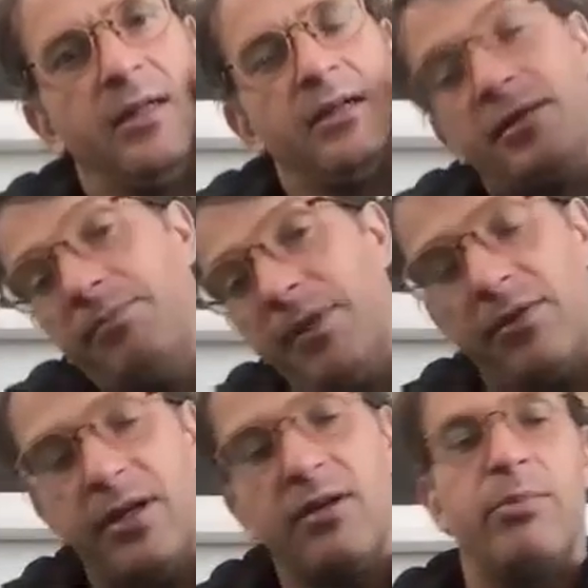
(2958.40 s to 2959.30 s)
like you know
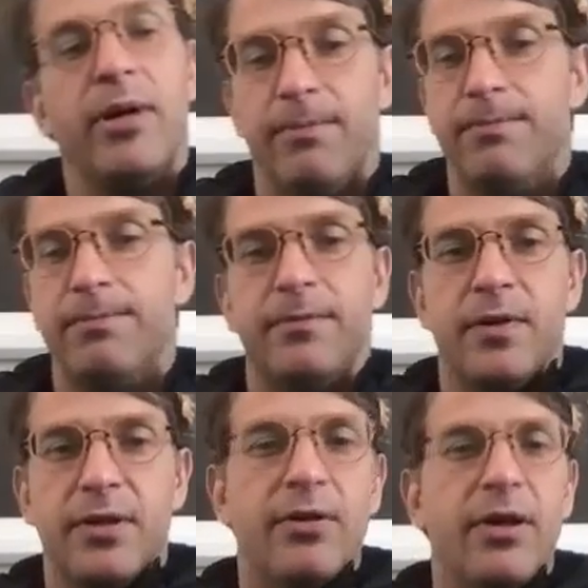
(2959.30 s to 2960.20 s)
think of bim
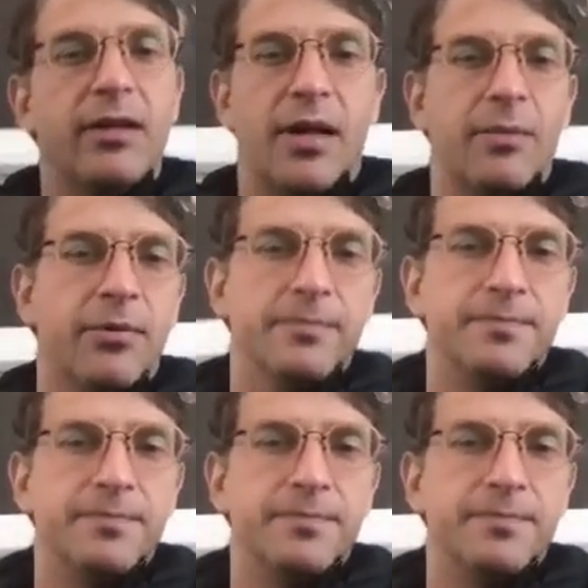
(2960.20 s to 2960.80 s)
it's a great example